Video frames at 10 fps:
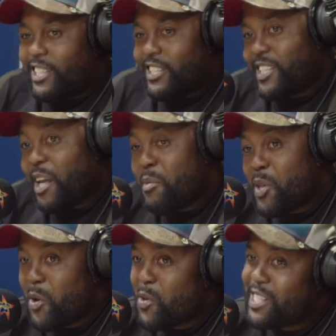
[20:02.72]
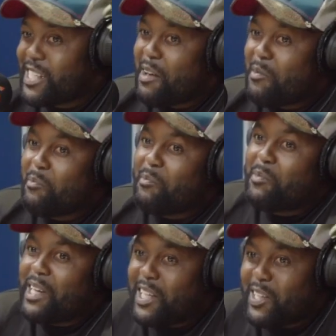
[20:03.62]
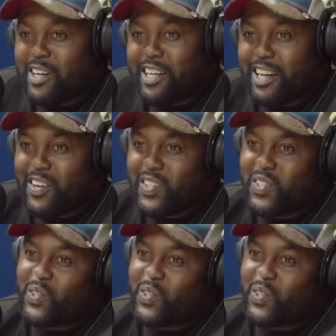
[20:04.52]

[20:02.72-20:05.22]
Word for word: some of those I'm uh, not allowed